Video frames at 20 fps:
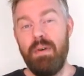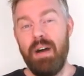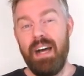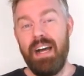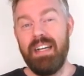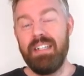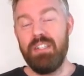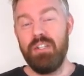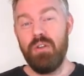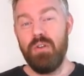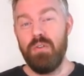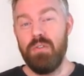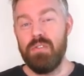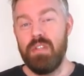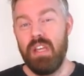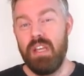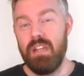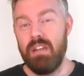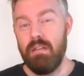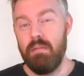Park News
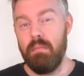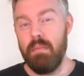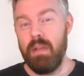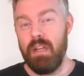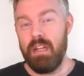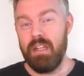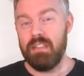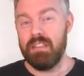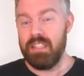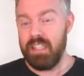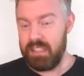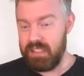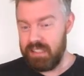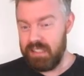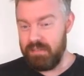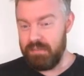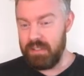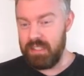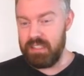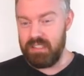in a Minute,
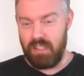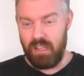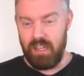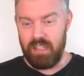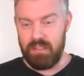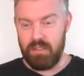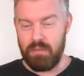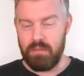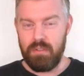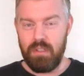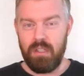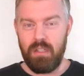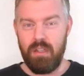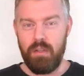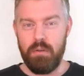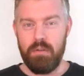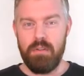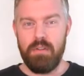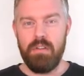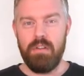tentatively titled
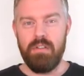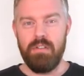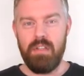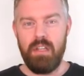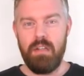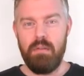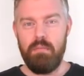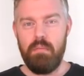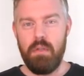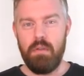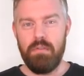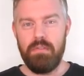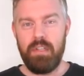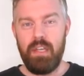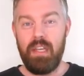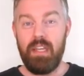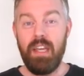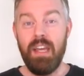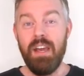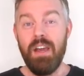Closures and
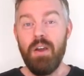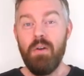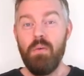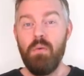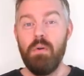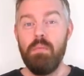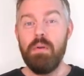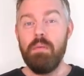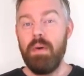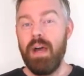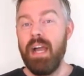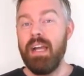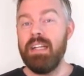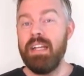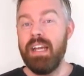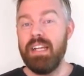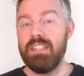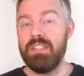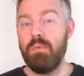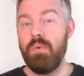Music. We'll be back
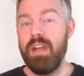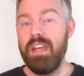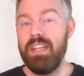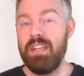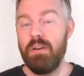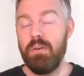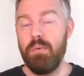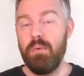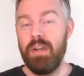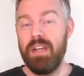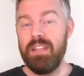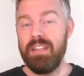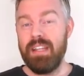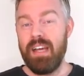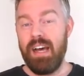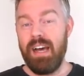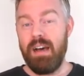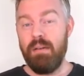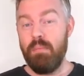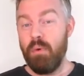next week with
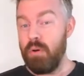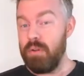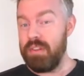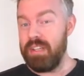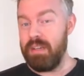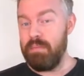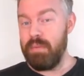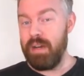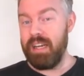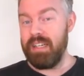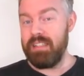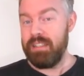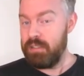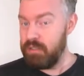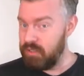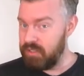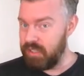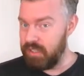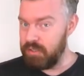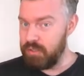more Theme Park
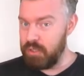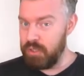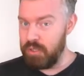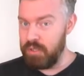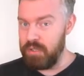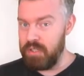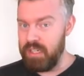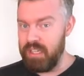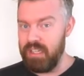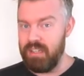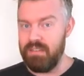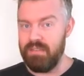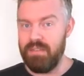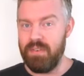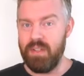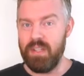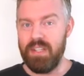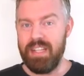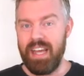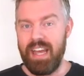news, so tune in
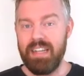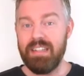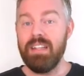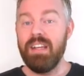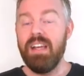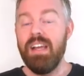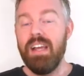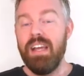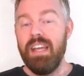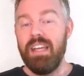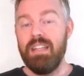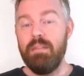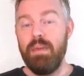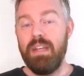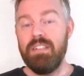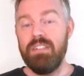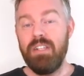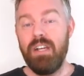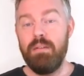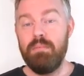for that. In the
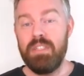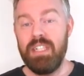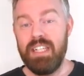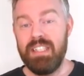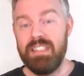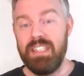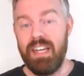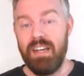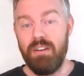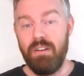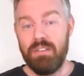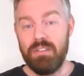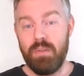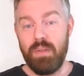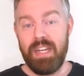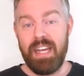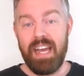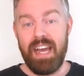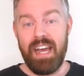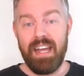meantime, check us out on
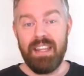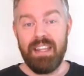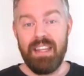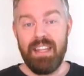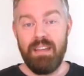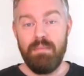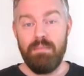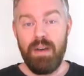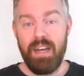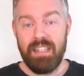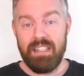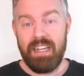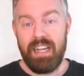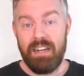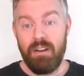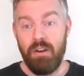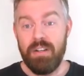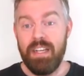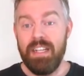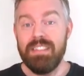Twitter at
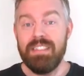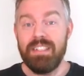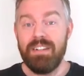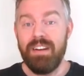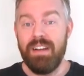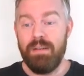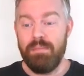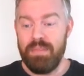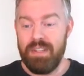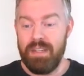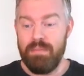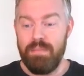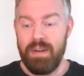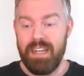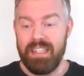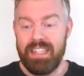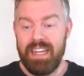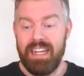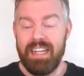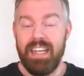ThemeParkNut, on Instagram,
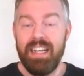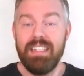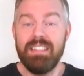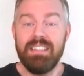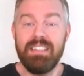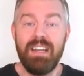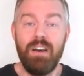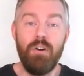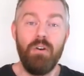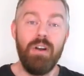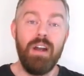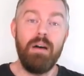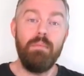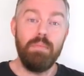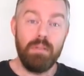ThemeParkNut Insta, or our